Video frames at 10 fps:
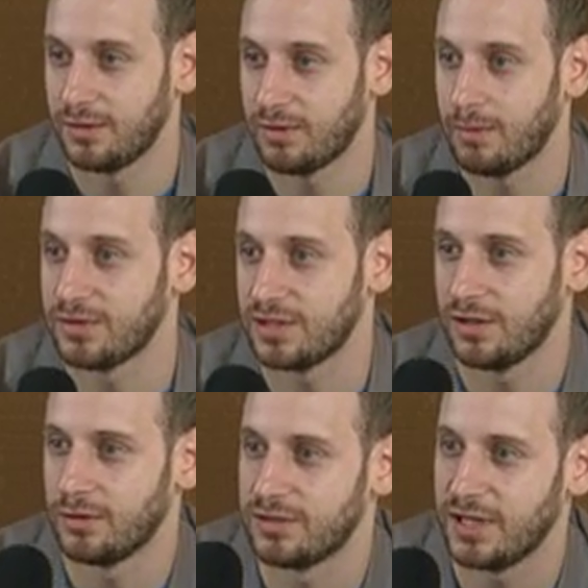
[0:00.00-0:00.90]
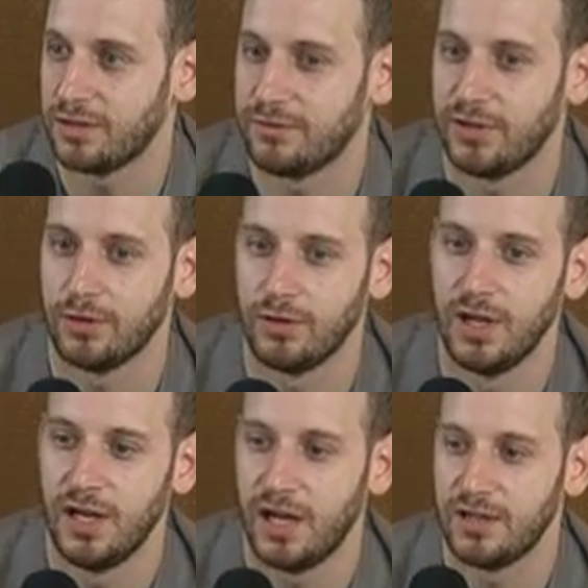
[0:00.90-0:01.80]
the Robert De Niro to interview,
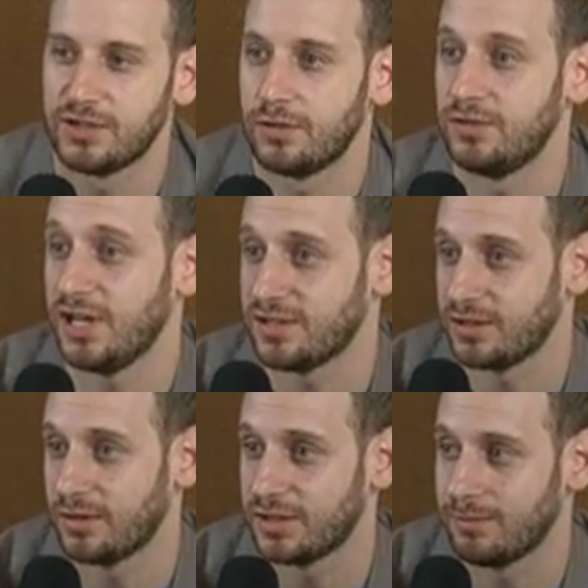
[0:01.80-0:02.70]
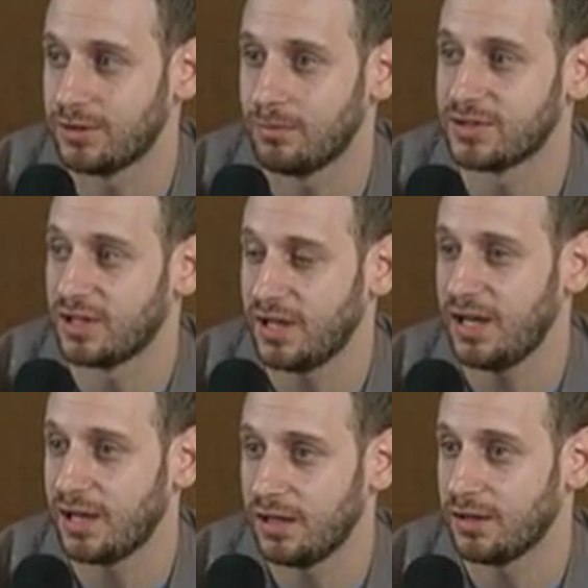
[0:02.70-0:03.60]
and so Jason goes up to him and is like,
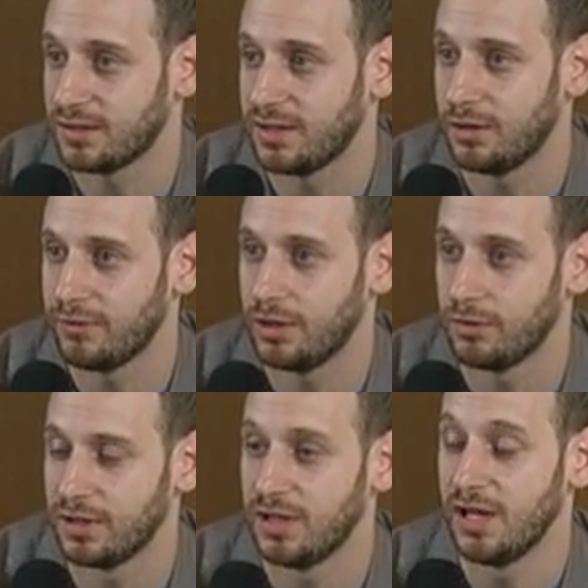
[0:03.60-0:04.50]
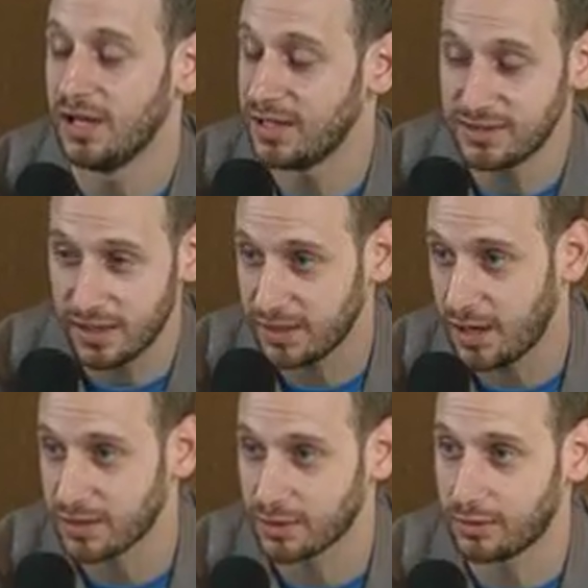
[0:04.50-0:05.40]
"Hey, I'd like to interview," and he stayed in
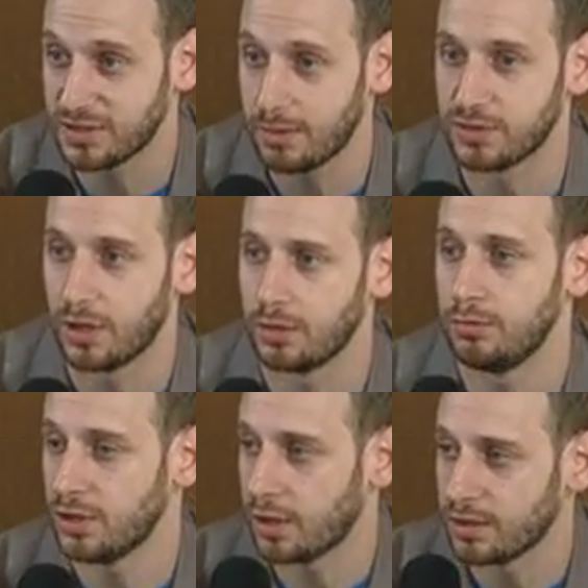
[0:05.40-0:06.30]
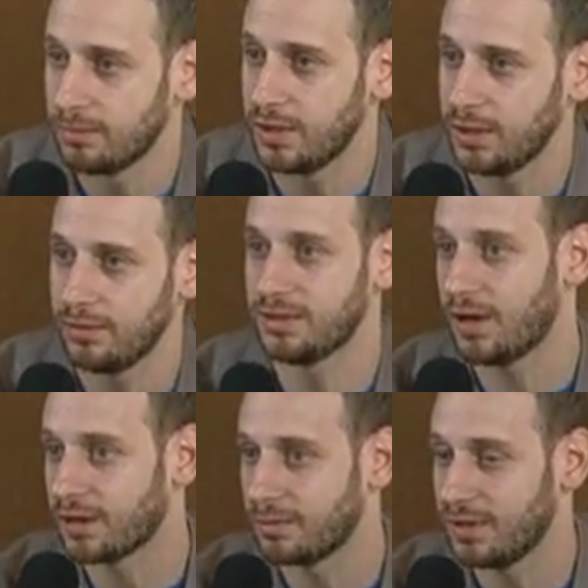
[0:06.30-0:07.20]
character the whole time. He's like, "You talking to me? You
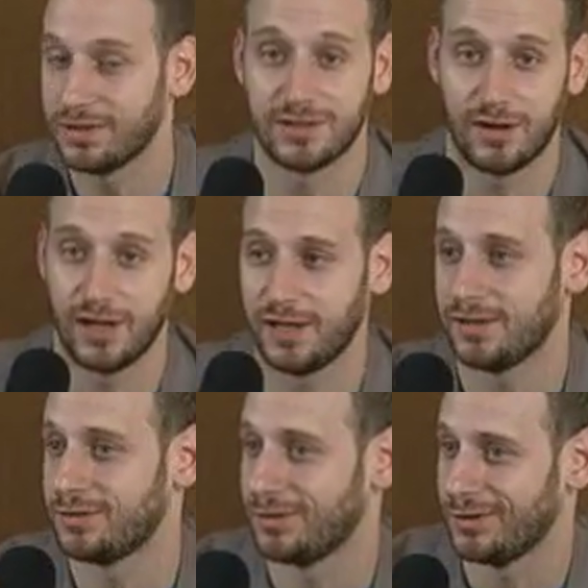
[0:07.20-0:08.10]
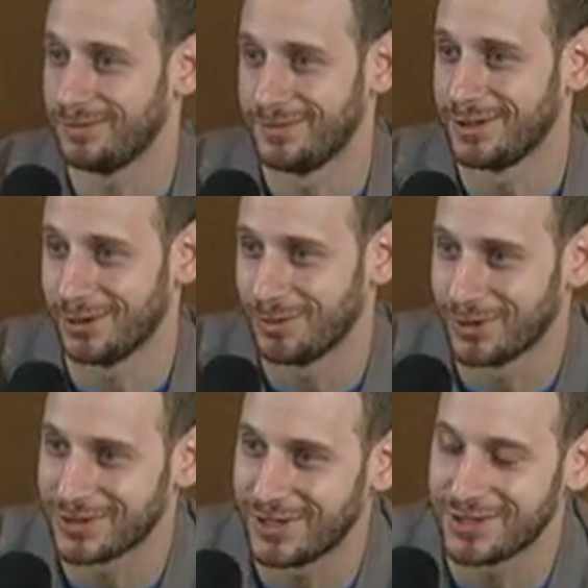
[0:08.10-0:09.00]
talking to me?" Sorry, I can't do a good De Niro
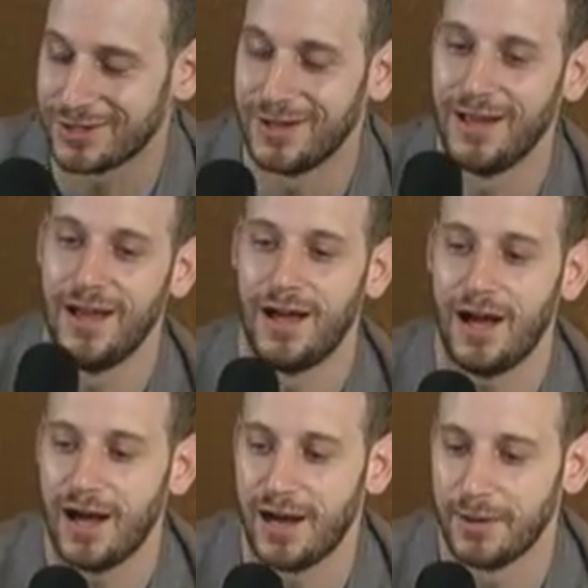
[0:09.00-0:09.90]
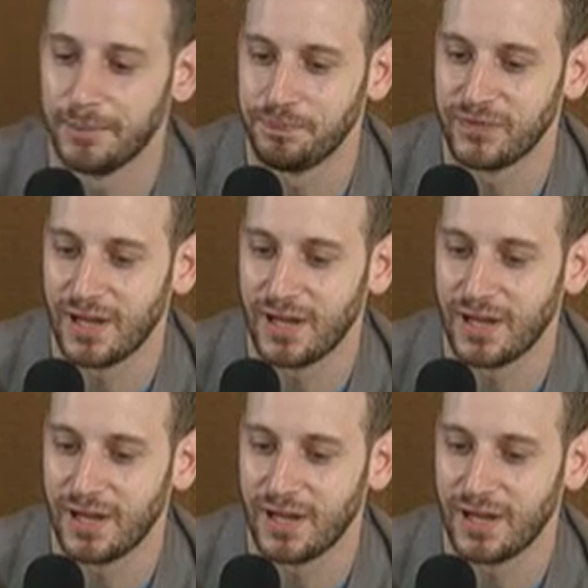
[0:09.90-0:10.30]
impersonation. And